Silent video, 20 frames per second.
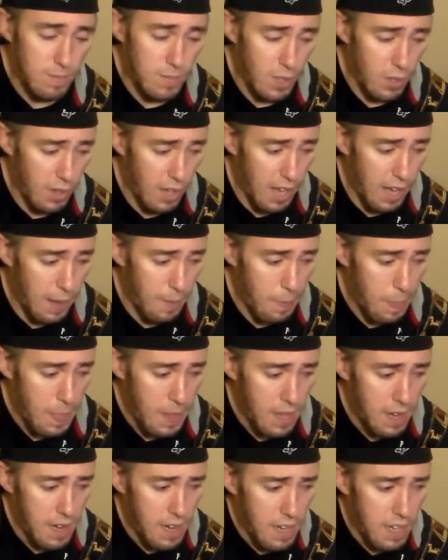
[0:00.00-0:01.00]
Okay,
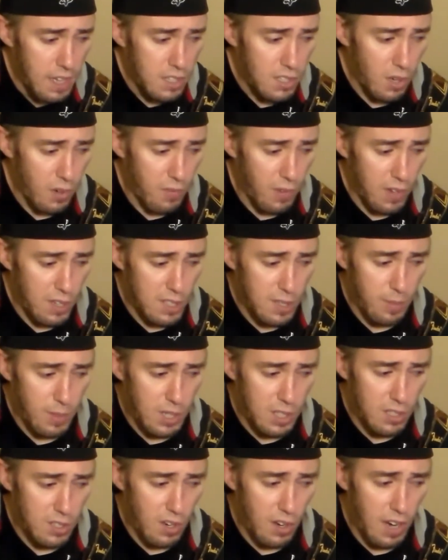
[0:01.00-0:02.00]
so first I'm going
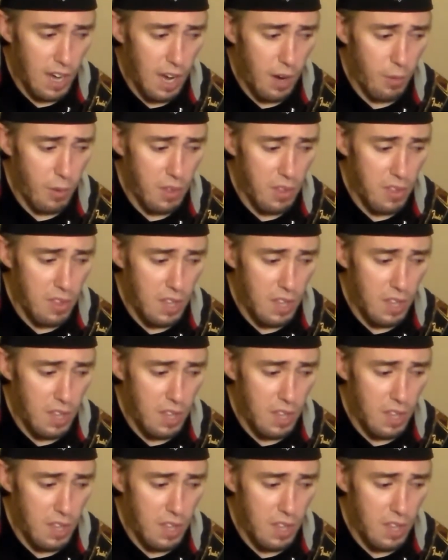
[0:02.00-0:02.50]
to start out with